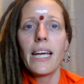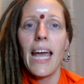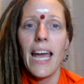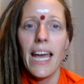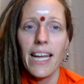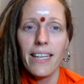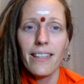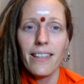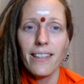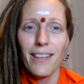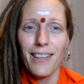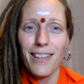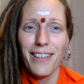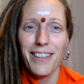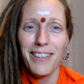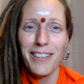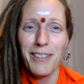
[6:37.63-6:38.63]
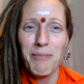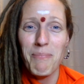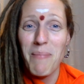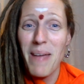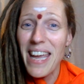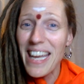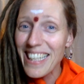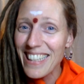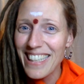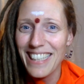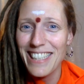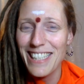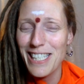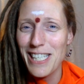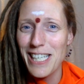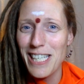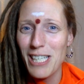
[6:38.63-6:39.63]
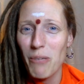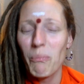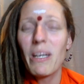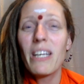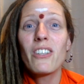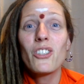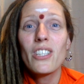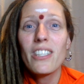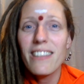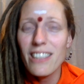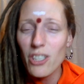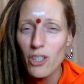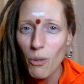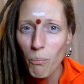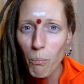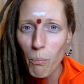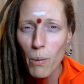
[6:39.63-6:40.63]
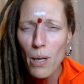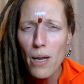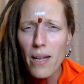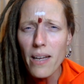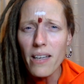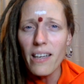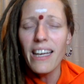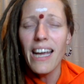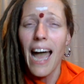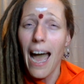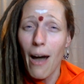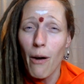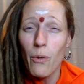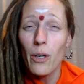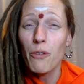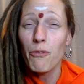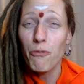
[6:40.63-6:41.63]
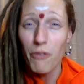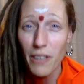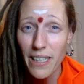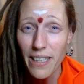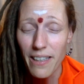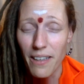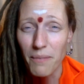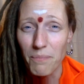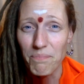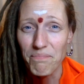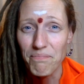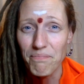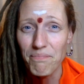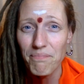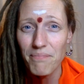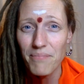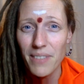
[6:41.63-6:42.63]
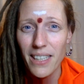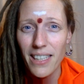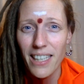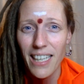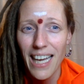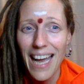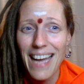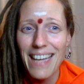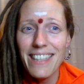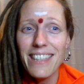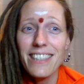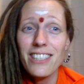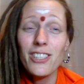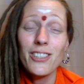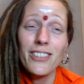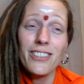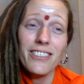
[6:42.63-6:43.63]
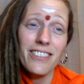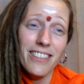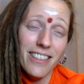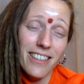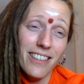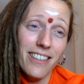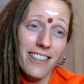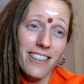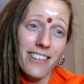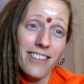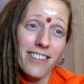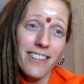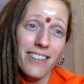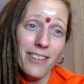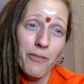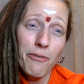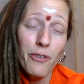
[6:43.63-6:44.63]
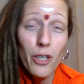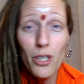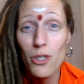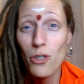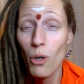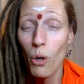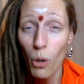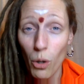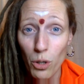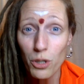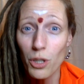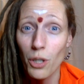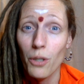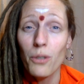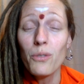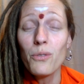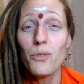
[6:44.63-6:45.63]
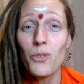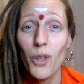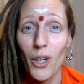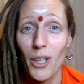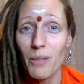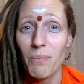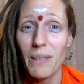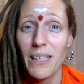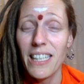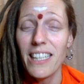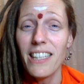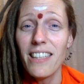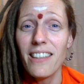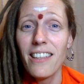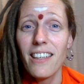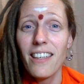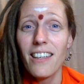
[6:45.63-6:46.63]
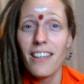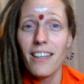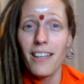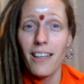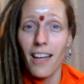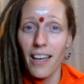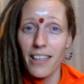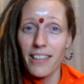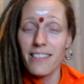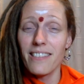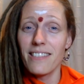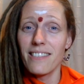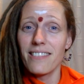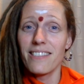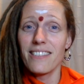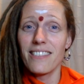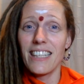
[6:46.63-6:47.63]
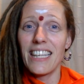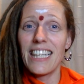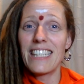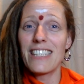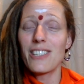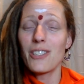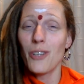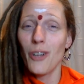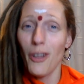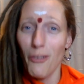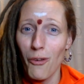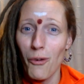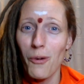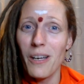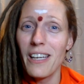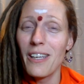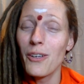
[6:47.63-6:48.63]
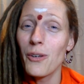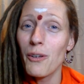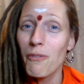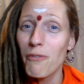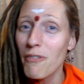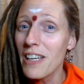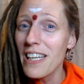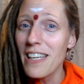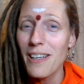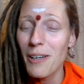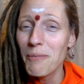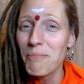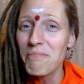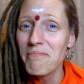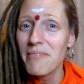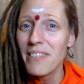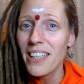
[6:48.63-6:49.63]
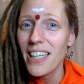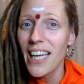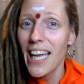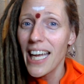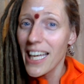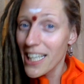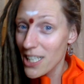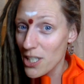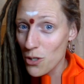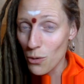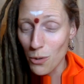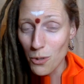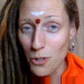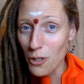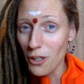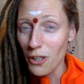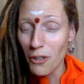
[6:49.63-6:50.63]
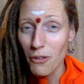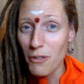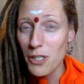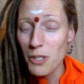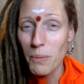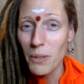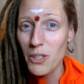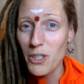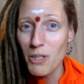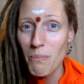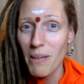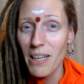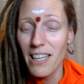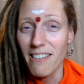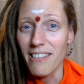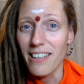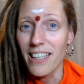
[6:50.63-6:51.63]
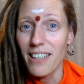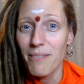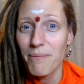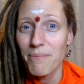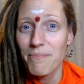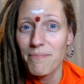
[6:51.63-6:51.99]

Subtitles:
and make that decision, because it is completely our freedom. And this verse also taught me, like, it is not only your freedom, it is also your responsibility